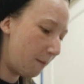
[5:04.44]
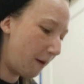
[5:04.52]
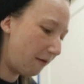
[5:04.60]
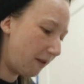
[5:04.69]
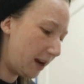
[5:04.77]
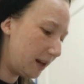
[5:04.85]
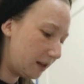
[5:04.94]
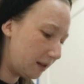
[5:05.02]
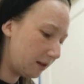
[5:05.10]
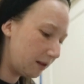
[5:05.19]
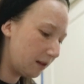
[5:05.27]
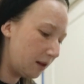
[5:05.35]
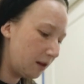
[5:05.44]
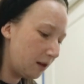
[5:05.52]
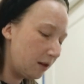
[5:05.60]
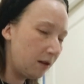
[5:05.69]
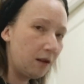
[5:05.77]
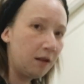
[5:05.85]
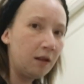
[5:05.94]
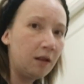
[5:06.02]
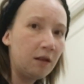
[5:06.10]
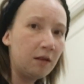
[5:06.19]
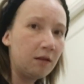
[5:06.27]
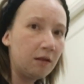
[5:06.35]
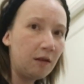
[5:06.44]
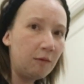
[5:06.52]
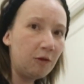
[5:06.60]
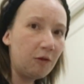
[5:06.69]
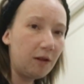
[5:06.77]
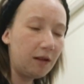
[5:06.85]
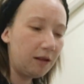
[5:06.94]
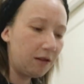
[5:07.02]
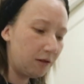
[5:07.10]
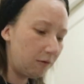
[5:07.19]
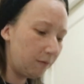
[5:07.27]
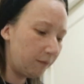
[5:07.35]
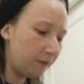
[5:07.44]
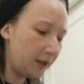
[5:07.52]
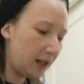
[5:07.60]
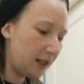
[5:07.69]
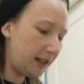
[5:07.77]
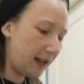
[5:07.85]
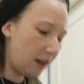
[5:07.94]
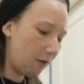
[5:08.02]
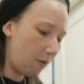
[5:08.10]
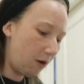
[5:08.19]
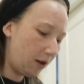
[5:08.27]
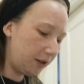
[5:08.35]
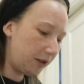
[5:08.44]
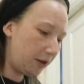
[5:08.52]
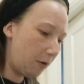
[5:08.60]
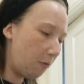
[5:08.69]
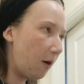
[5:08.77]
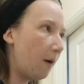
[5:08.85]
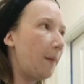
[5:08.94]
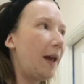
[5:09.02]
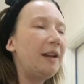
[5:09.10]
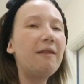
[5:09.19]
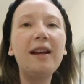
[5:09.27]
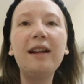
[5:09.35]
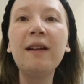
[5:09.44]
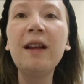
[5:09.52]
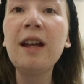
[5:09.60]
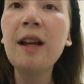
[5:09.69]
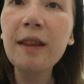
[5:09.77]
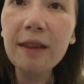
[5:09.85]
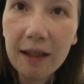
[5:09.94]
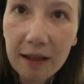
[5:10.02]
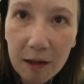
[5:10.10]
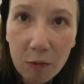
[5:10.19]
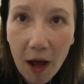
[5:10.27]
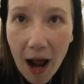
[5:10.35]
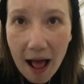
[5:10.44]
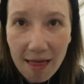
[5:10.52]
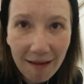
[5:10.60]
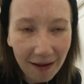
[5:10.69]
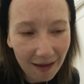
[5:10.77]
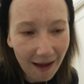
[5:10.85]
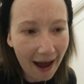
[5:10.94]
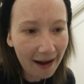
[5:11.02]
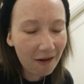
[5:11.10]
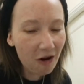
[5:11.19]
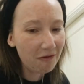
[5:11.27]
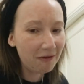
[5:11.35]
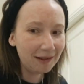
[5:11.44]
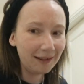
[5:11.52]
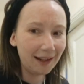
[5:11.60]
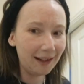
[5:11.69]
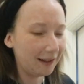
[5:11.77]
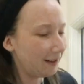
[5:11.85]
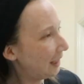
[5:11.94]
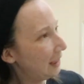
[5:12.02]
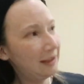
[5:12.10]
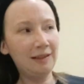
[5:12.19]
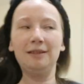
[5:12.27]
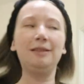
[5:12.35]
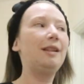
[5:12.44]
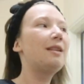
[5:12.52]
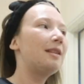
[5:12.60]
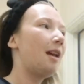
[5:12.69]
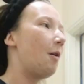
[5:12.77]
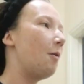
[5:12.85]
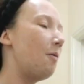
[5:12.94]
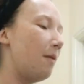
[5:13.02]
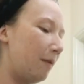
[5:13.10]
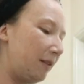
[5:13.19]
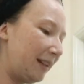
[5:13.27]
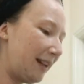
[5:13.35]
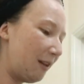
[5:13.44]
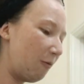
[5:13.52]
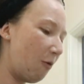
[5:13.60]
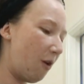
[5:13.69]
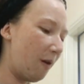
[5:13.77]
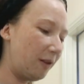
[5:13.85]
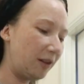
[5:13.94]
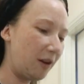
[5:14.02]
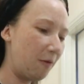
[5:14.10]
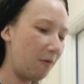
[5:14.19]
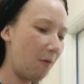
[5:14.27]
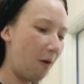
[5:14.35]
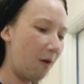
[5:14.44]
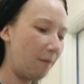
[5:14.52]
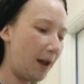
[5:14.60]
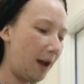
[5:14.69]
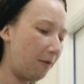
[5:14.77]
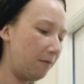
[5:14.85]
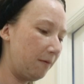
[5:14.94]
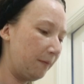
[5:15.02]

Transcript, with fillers: i on my face. I'm just quickly gonna get the water to go warm. Anyway, this is what I look like currently. So, we're gonna get the water to go warm now.